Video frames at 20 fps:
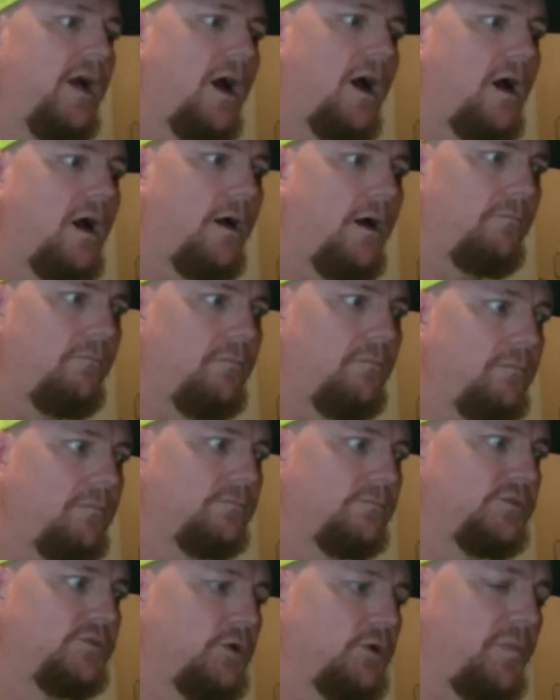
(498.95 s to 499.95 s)

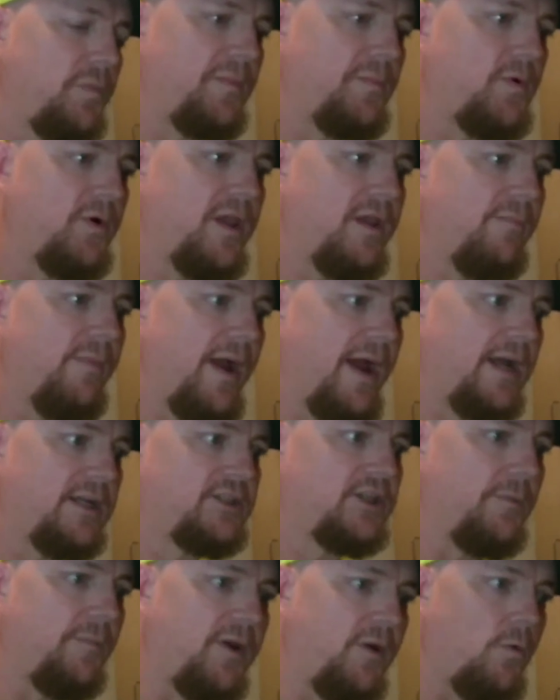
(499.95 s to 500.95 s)
So people keep
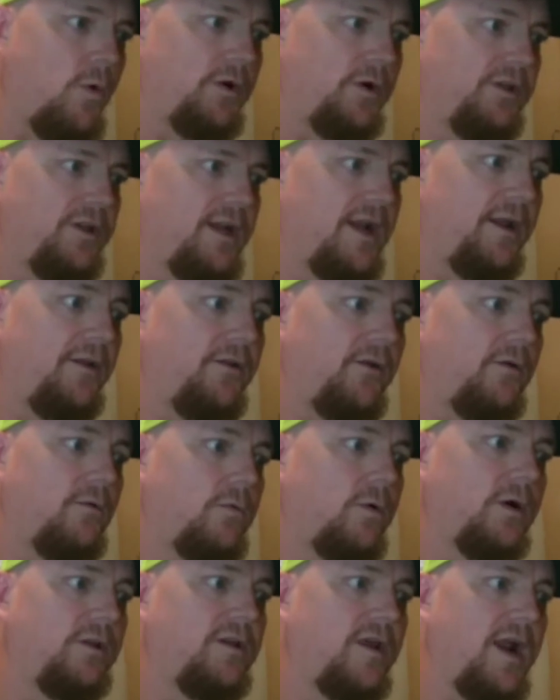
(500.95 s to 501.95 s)
asking me, what did I do?
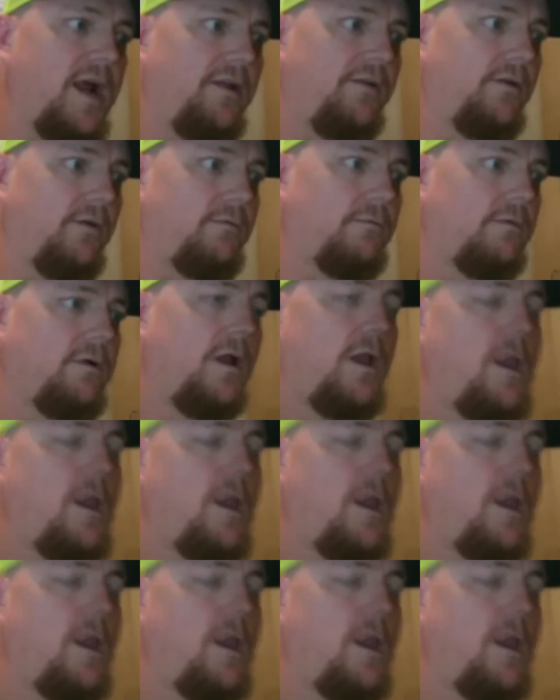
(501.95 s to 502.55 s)
What did I do?